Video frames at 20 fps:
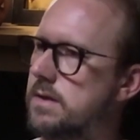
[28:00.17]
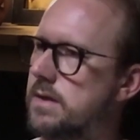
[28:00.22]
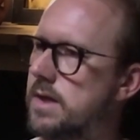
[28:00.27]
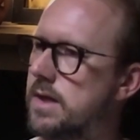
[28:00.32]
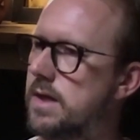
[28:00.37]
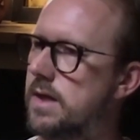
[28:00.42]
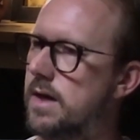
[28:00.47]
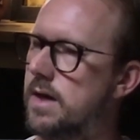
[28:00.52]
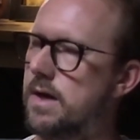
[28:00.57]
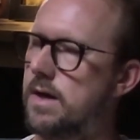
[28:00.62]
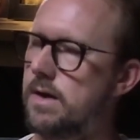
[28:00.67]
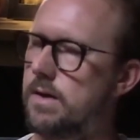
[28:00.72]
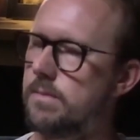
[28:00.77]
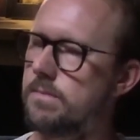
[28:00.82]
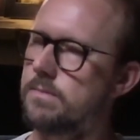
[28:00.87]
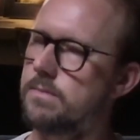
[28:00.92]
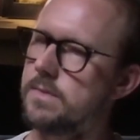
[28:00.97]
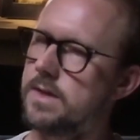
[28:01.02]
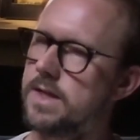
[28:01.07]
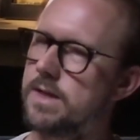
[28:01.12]

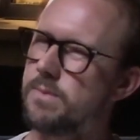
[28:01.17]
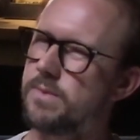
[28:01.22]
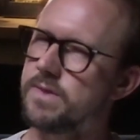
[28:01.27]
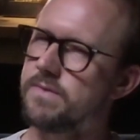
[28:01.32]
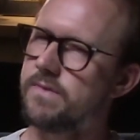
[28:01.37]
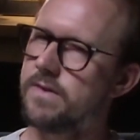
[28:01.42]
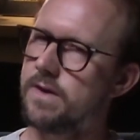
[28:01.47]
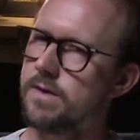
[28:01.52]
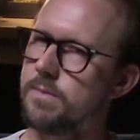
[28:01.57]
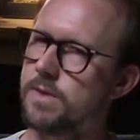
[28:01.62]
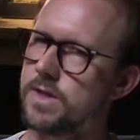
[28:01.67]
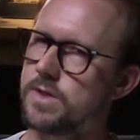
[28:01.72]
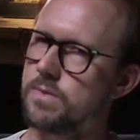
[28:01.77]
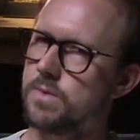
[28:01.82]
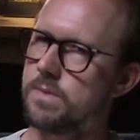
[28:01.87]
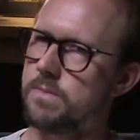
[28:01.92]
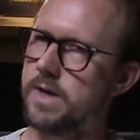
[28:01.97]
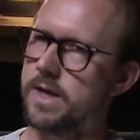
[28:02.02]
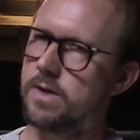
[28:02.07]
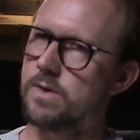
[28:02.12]
And it was very much one
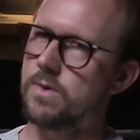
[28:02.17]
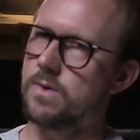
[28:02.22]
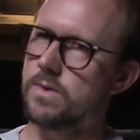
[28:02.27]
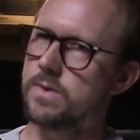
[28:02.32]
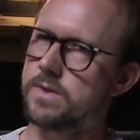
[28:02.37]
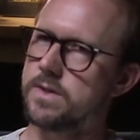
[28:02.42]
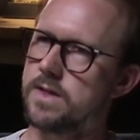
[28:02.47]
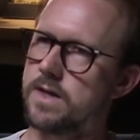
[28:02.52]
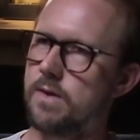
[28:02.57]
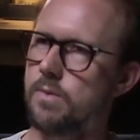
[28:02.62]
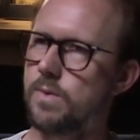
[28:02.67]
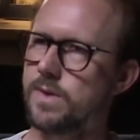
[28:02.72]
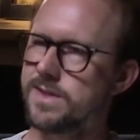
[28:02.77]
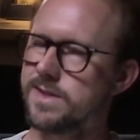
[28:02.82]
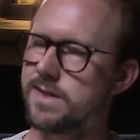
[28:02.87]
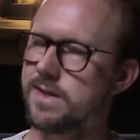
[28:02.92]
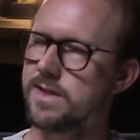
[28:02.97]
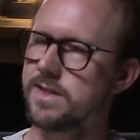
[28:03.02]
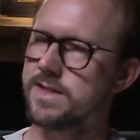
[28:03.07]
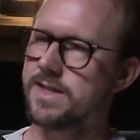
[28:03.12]
of my goals that I
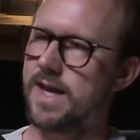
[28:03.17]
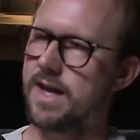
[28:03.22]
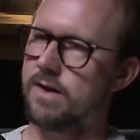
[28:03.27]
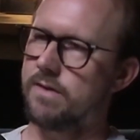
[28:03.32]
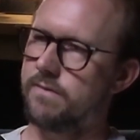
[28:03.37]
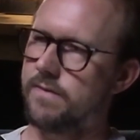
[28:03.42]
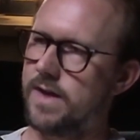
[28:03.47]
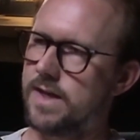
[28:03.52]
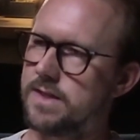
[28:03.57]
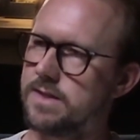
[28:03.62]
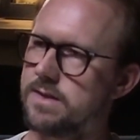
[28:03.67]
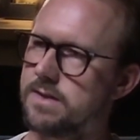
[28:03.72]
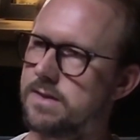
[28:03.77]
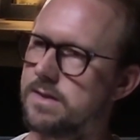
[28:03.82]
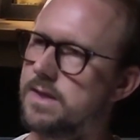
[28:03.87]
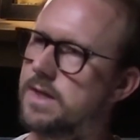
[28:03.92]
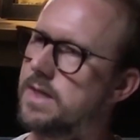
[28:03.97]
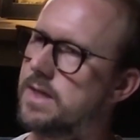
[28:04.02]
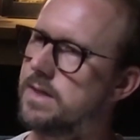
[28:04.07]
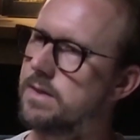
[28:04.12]
wasn't going to sacrifice
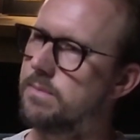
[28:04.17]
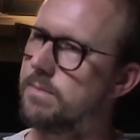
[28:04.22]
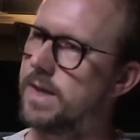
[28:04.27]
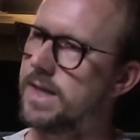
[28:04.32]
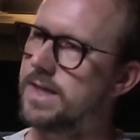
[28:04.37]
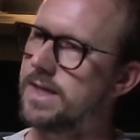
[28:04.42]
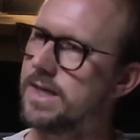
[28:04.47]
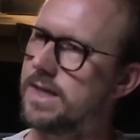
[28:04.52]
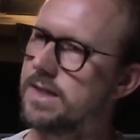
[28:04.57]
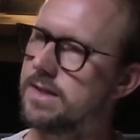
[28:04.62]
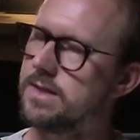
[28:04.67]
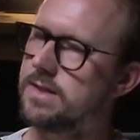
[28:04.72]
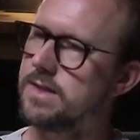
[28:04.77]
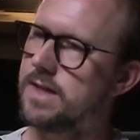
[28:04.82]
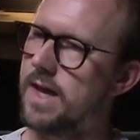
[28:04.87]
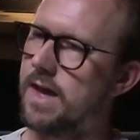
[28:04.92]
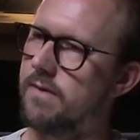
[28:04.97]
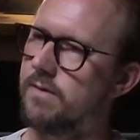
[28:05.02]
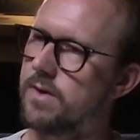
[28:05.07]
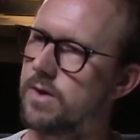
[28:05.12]
my kids to
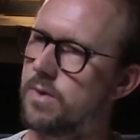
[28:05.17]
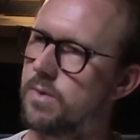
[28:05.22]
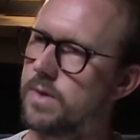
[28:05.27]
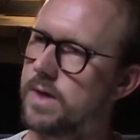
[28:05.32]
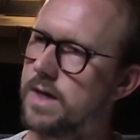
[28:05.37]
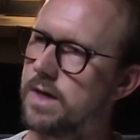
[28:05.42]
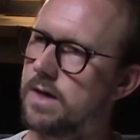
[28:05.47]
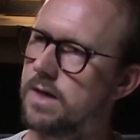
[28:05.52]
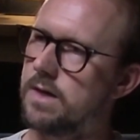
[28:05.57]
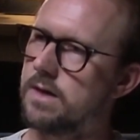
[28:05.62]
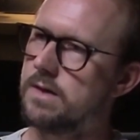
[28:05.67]
have a career